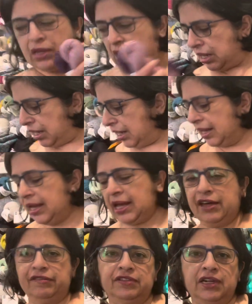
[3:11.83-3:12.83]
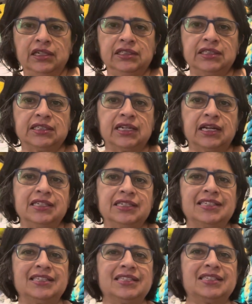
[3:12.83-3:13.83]
I have 9
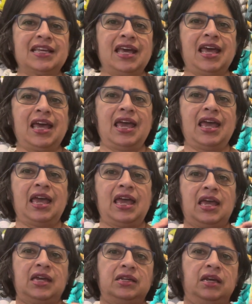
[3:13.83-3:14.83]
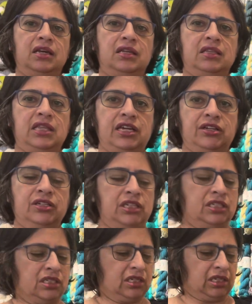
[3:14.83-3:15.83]
sizes, and
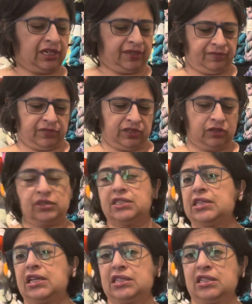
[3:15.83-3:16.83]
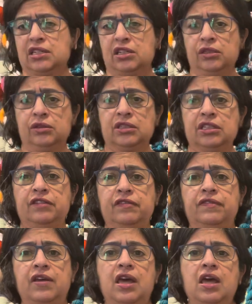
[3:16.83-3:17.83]
it's size
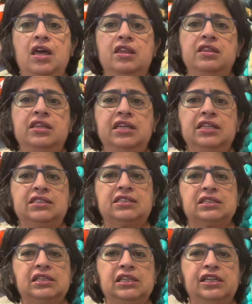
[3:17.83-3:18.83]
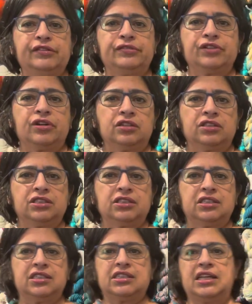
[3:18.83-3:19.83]
inclusive. The sleeves are also
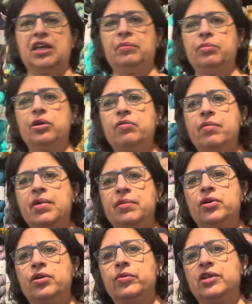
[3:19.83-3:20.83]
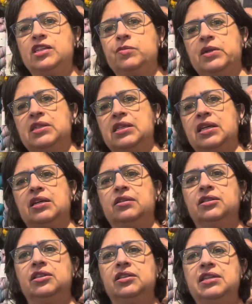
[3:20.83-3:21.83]
the same, but remember with Spin Cycle,
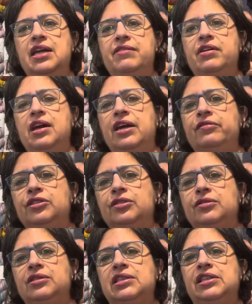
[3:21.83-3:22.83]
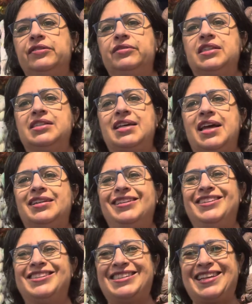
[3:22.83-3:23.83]
you'll never have 2 sleeves exactly
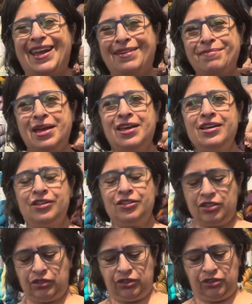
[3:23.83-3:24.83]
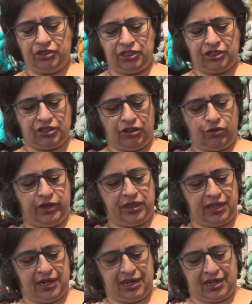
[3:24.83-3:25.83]
the same. So you just go with
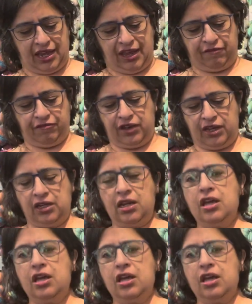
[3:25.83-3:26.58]
it and have fun.